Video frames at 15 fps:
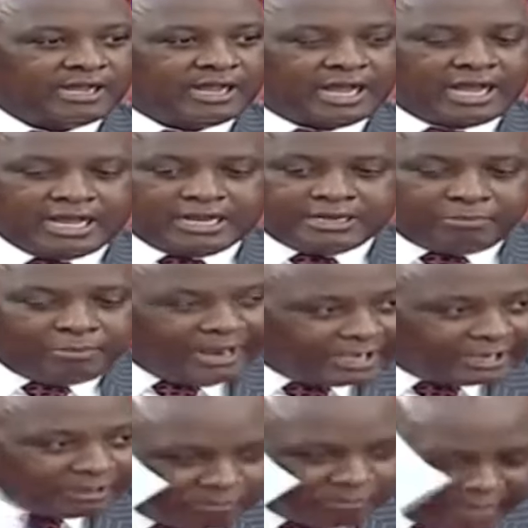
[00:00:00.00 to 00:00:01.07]
and
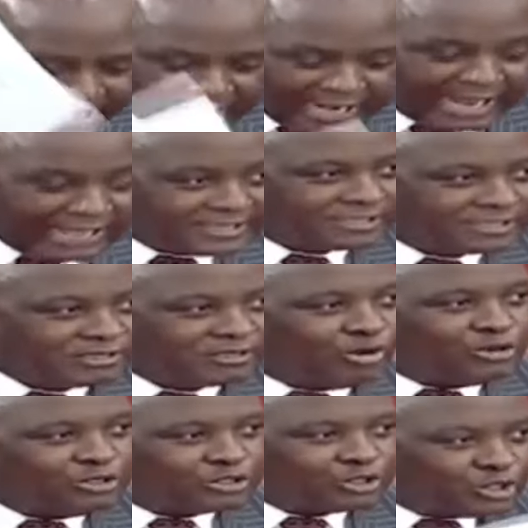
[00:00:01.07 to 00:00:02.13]
blackmailed us
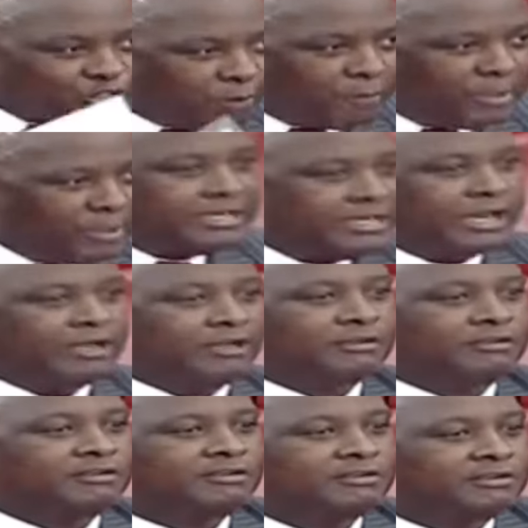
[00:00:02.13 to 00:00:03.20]
on social media
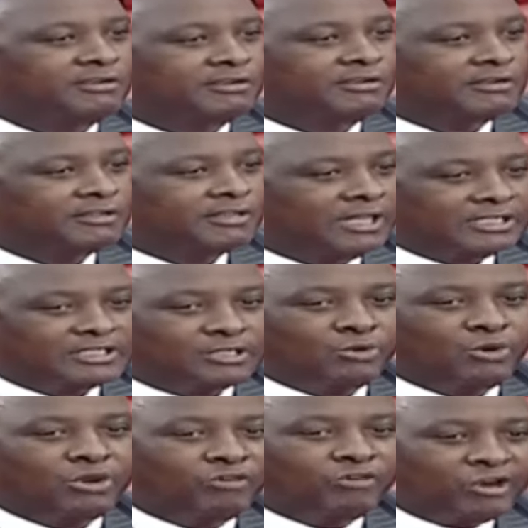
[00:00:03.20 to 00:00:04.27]
that
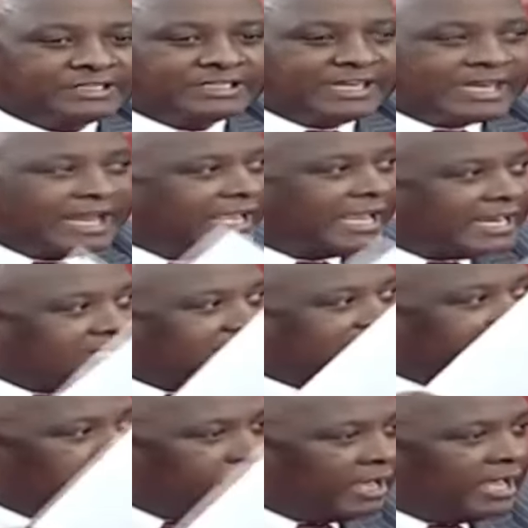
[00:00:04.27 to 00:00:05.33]
we voted
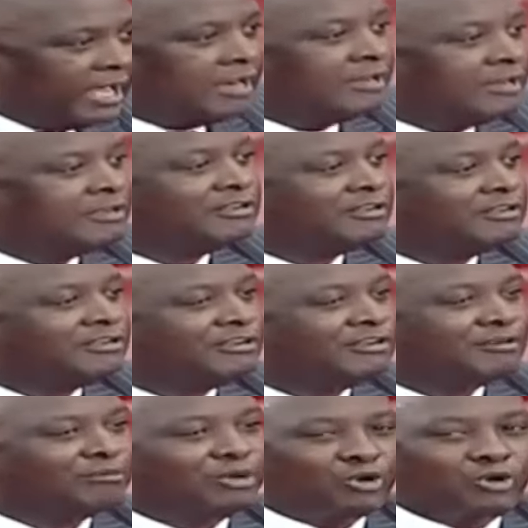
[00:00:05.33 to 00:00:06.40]
against the bill
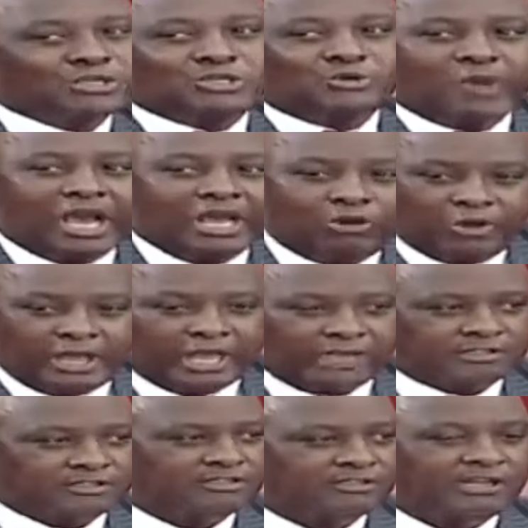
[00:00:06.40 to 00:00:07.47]
because we are
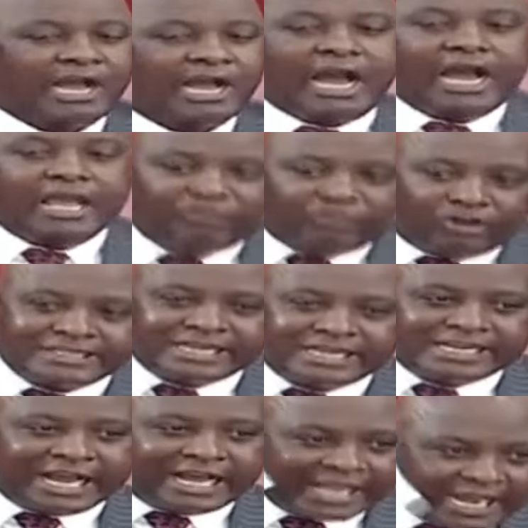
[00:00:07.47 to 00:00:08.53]
lawyers. I
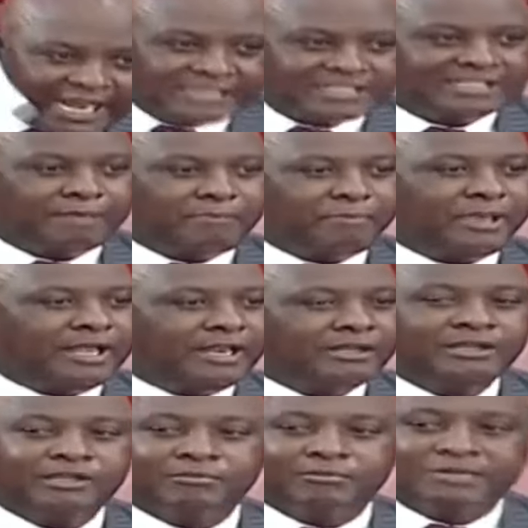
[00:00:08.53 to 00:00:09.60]
voted against the
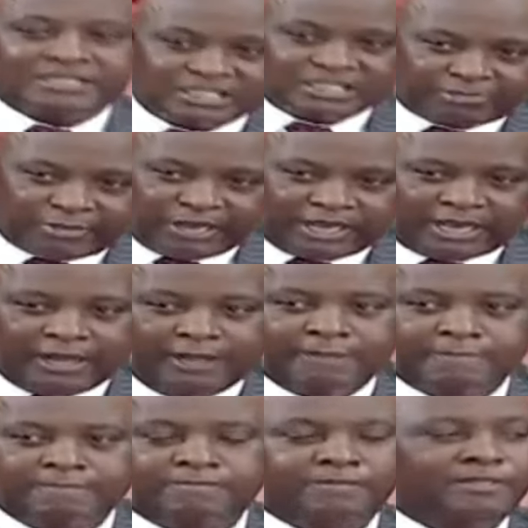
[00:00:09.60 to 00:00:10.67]
bill, Mr. Speaker,
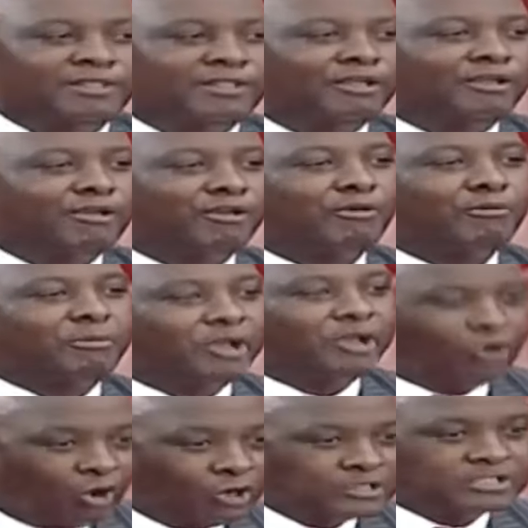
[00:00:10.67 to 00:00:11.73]

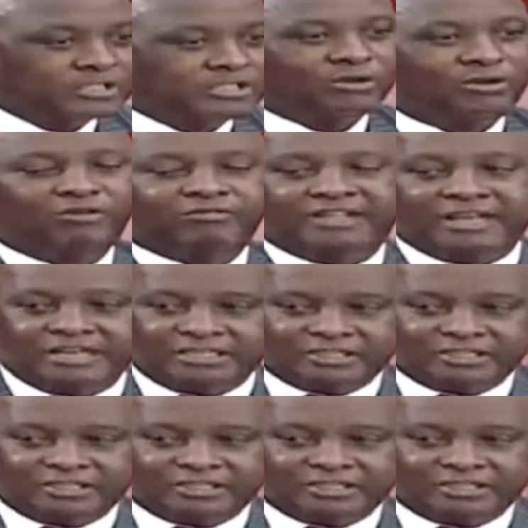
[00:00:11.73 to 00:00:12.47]
because of the